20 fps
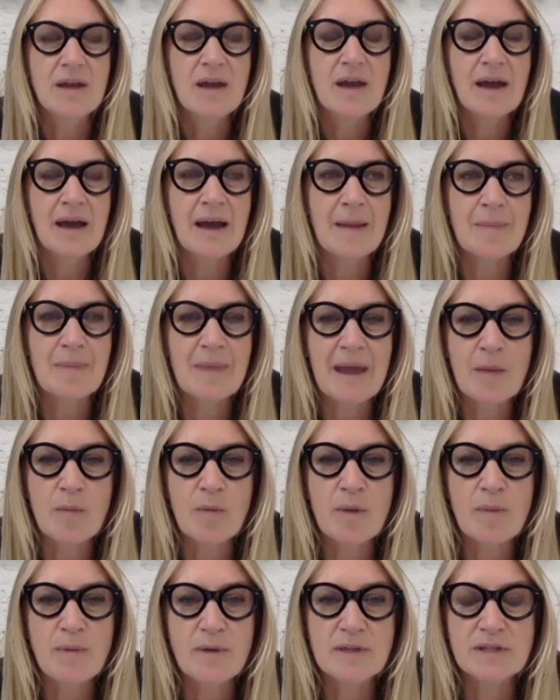And we
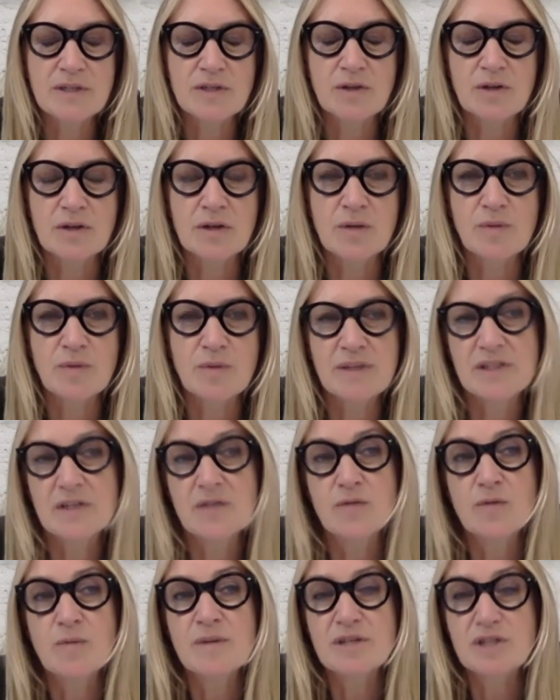put it on, we sort of
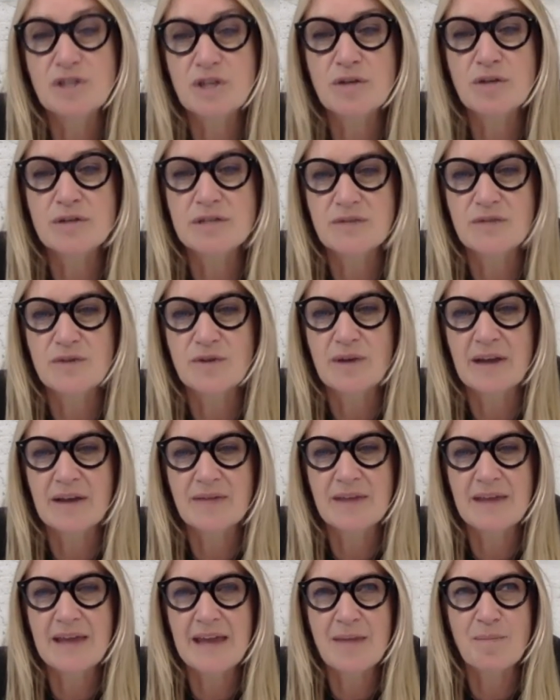almost used, if you like,
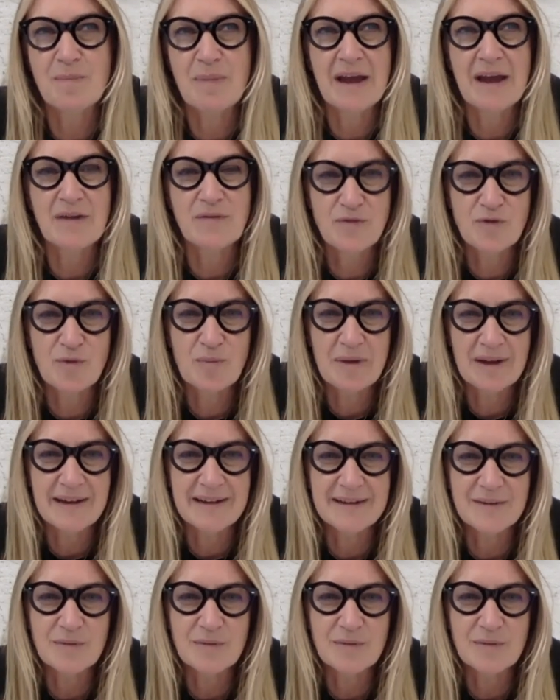the It Bag formula,